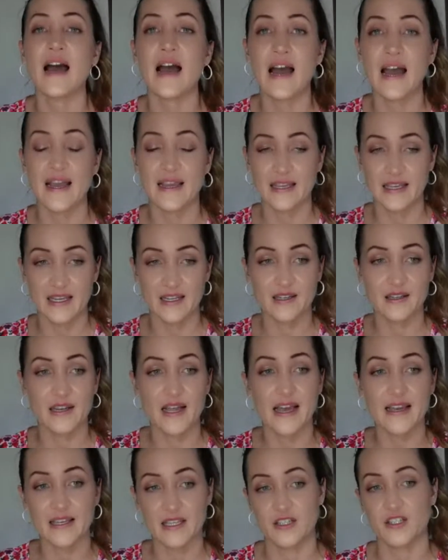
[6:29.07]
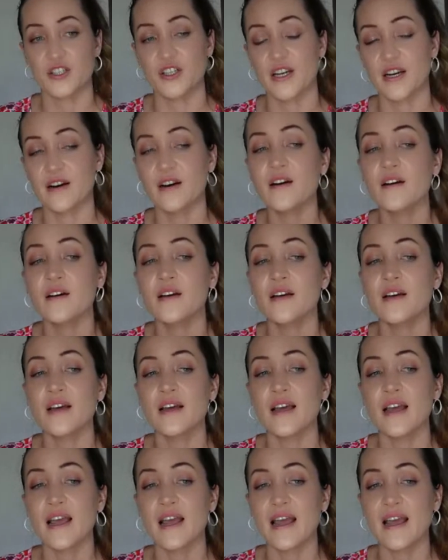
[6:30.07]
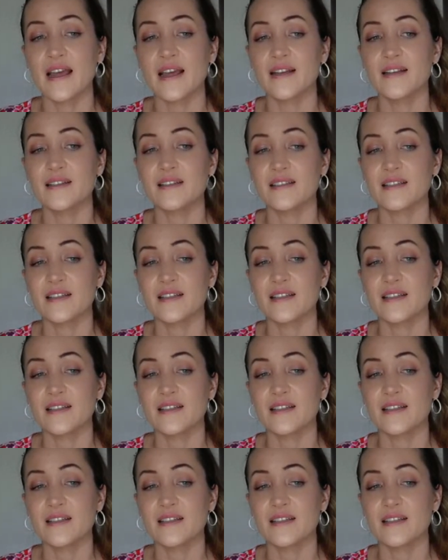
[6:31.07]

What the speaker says: I can share, and